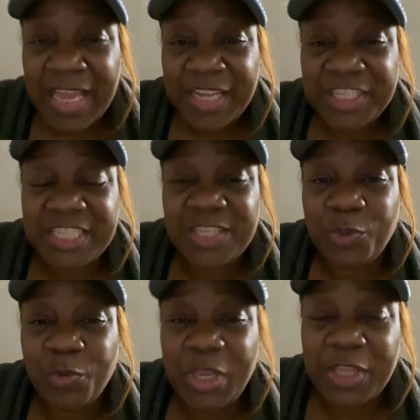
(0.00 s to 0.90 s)
just so
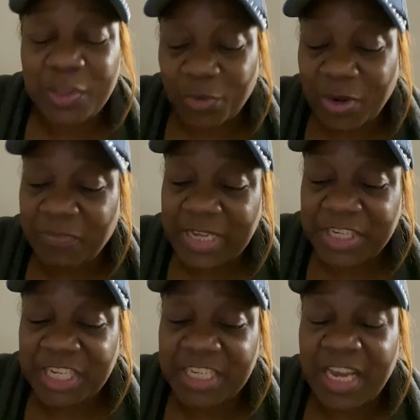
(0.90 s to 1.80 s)
you can get the
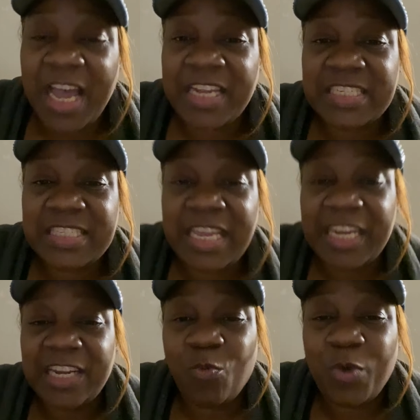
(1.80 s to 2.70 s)
revelation and the
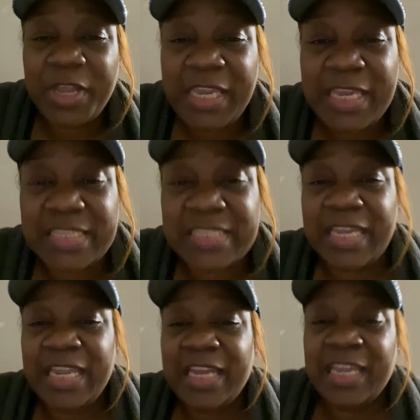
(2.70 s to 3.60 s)
understanding of what he is
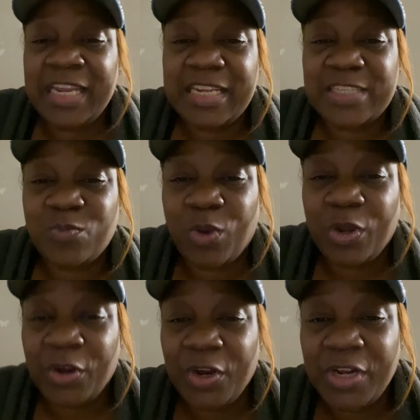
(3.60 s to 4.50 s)
saying in this
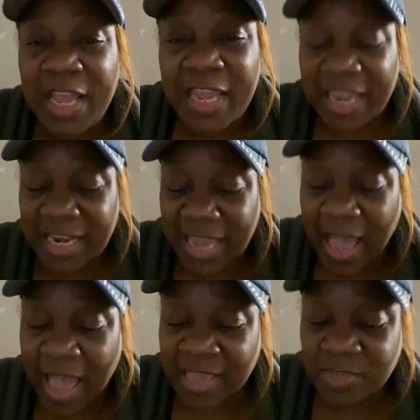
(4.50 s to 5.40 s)
word, and
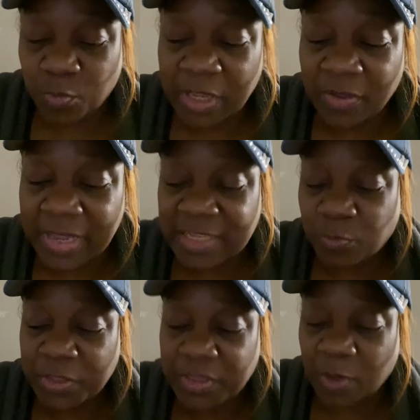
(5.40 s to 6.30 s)
as well as
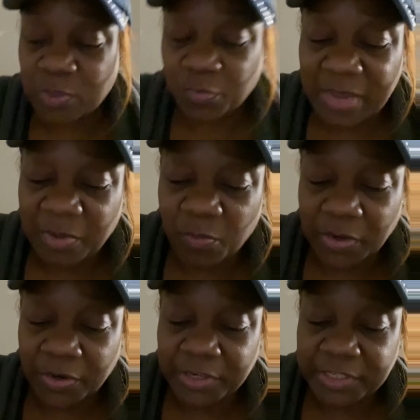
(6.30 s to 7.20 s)
with those rhema
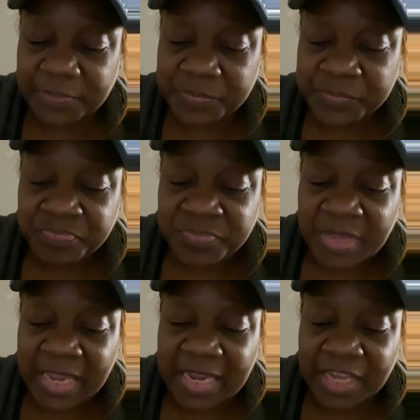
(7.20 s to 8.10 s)
words.
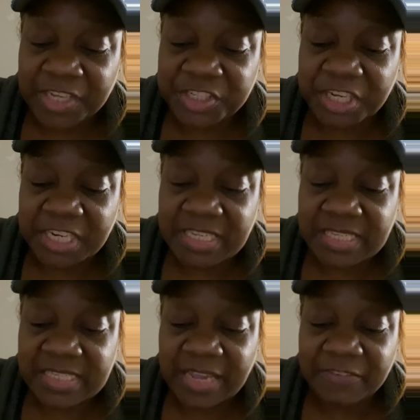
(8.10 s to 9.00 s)
And
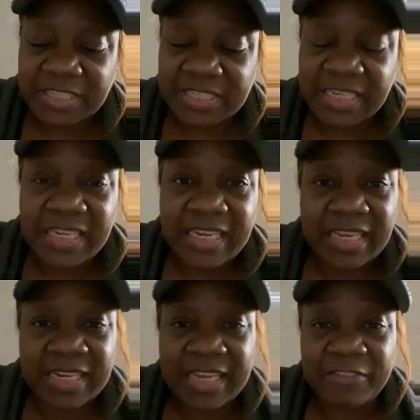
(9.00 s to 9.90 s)
Genesis 17,
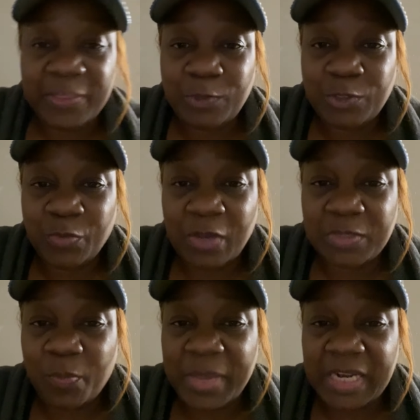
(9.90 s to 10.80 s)
11 through 12.
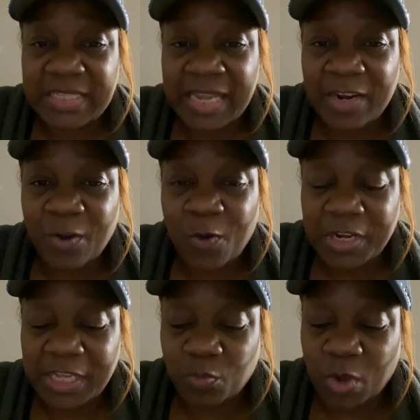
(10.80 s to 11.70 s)
So meditate on
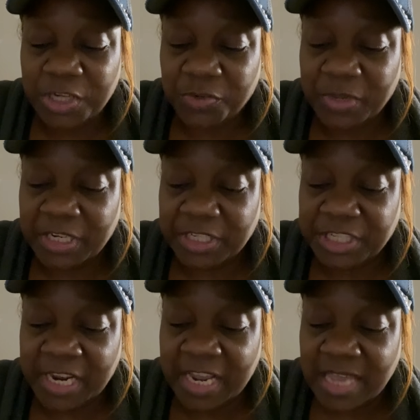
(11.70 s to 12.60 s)
this once you get a
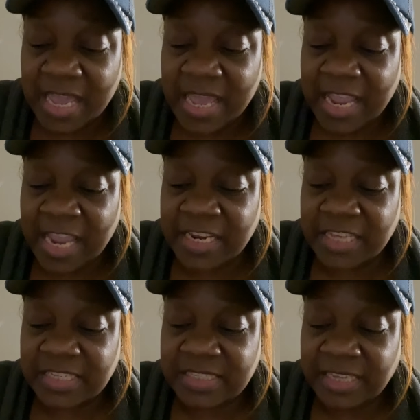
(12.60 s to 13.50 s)
chance. In the
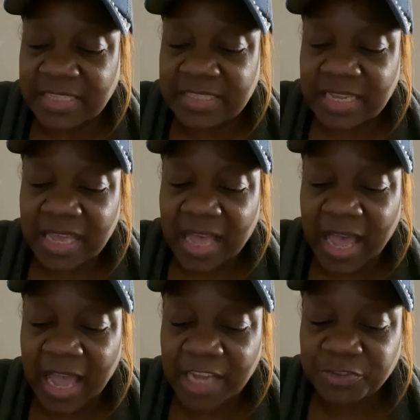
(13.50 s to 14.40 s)

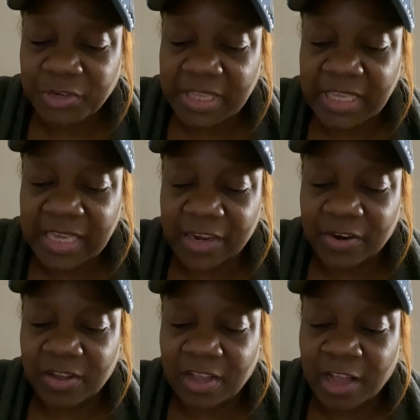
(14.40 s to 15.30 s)
600th
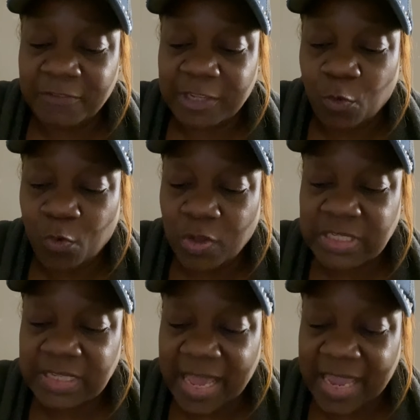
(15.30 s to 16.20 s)
year of
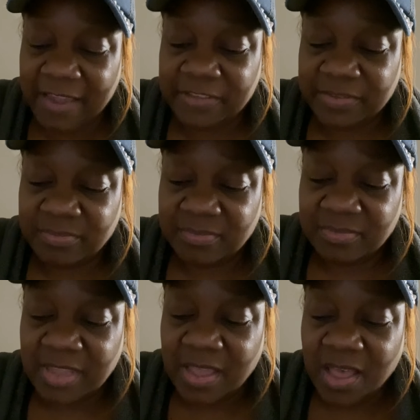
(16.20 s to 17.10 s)
Noah's life,
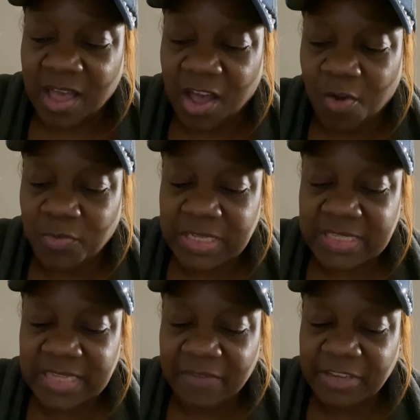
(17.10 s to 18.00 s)
on the
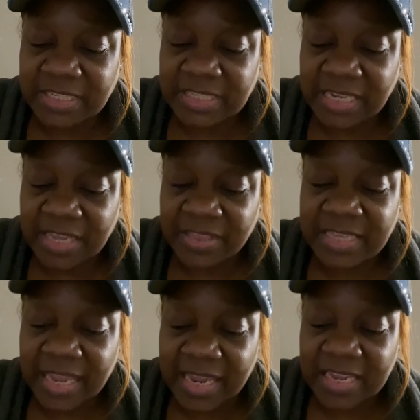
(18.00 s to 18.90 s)
17th
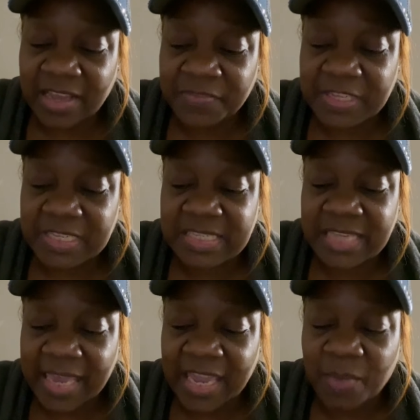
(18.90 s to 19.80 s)
day of the
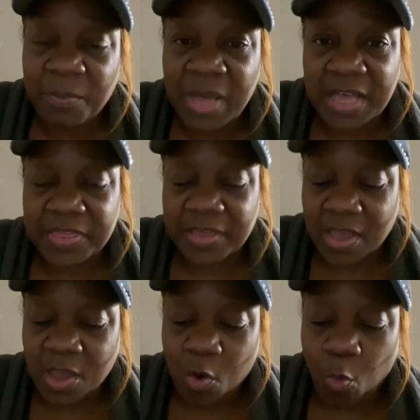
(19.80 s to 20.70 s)
second month,
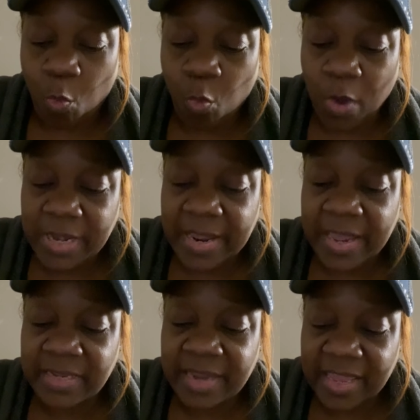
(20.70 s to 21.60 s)
on
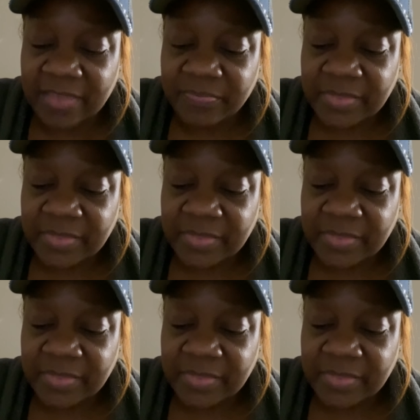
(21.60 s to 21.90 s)
that day,